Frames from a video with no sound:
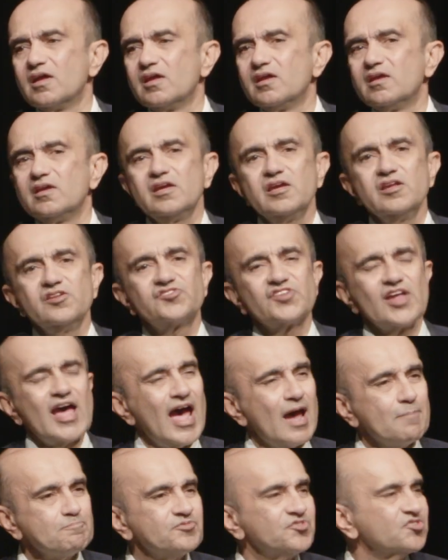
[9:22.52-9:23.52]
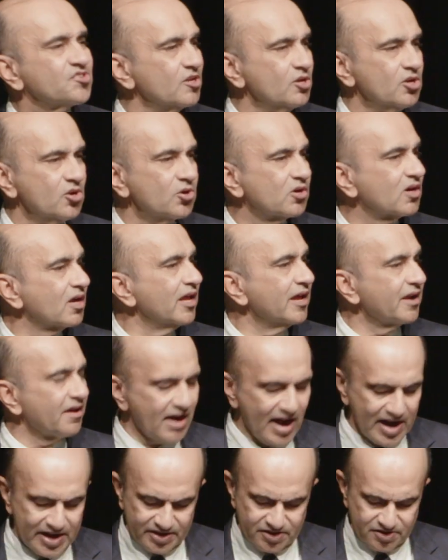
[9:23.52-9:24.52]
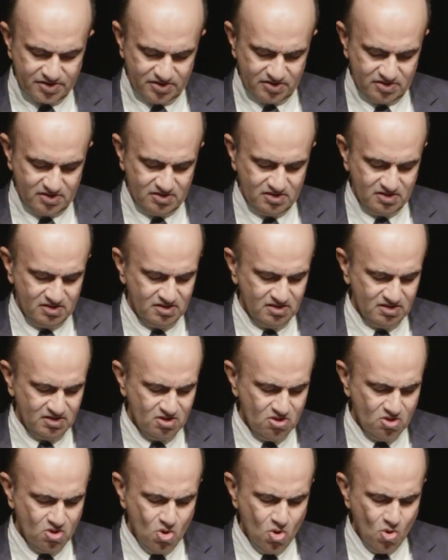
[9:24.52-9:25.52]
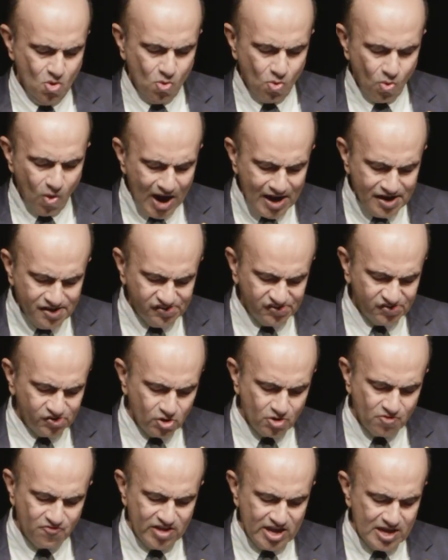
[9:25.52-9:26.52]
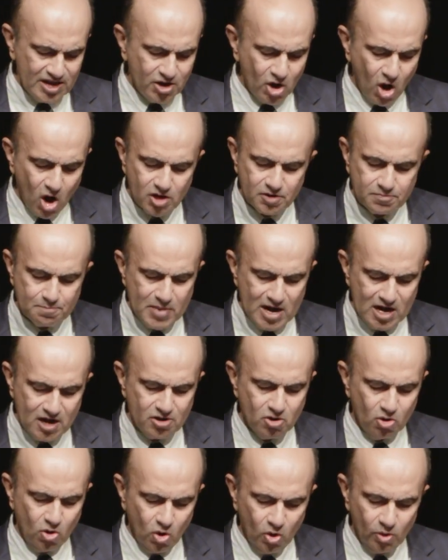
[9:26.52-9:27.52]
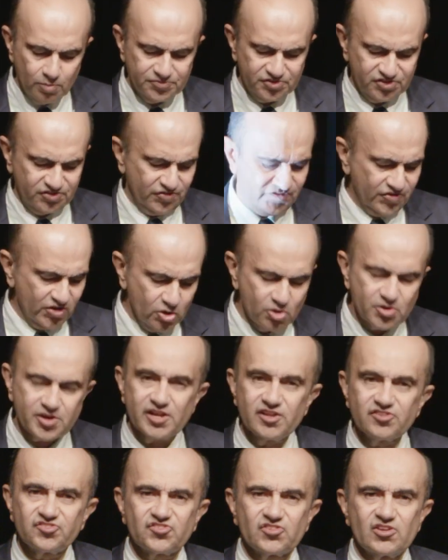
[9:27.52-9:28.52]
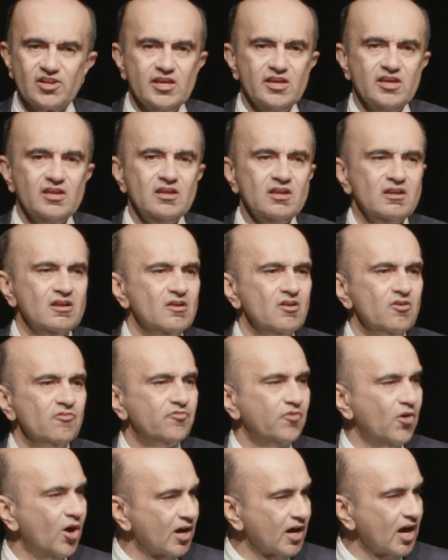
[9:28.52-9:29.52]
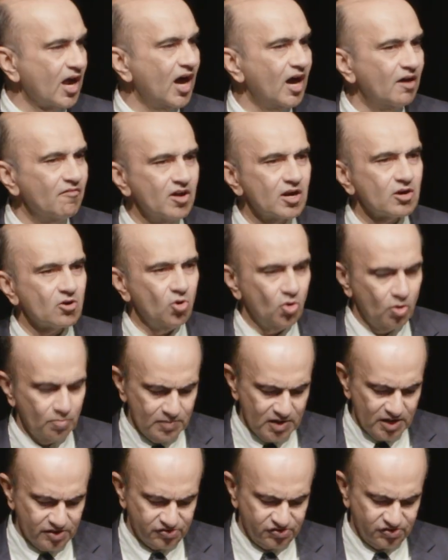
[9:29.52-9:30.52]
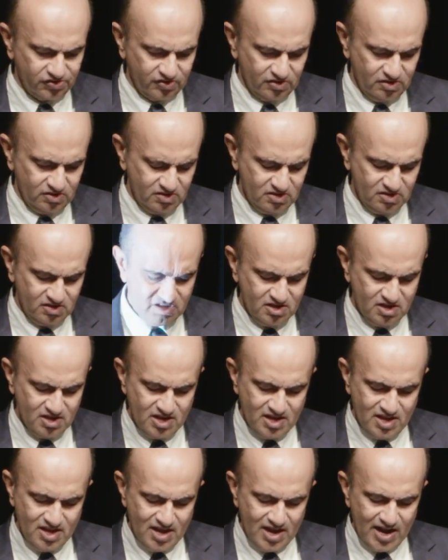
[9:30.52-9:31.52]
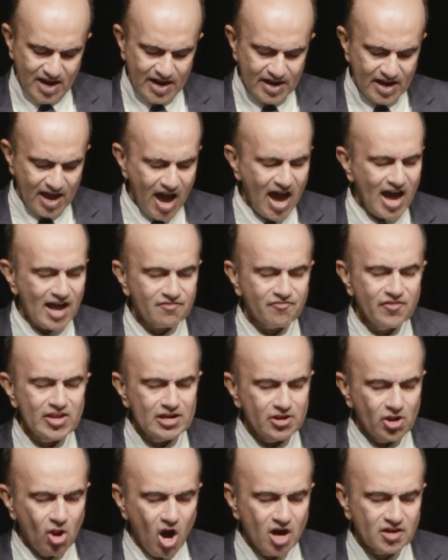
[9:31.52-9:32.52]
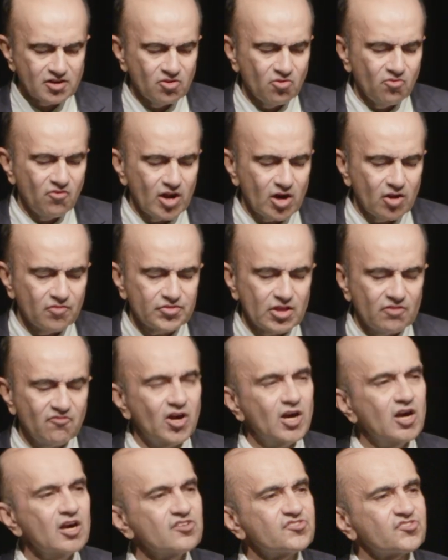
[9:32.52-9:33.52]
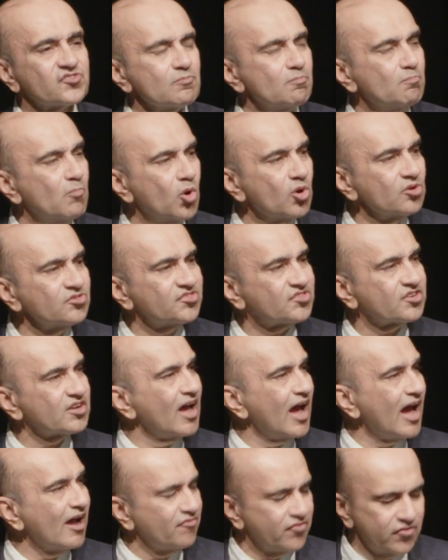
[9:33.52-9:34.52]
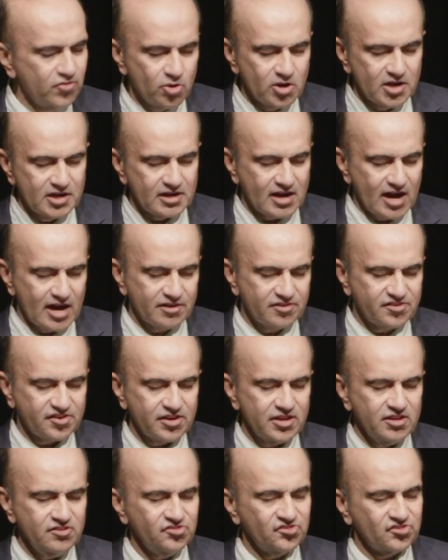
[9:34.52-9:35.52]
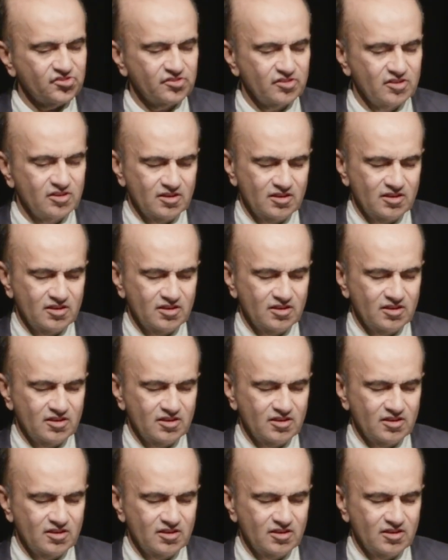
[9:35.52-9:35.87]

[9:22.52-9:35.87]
He is absolutely right. Why should we not build homes furiously for our homeless? And are we not one of the world's most affluent countries?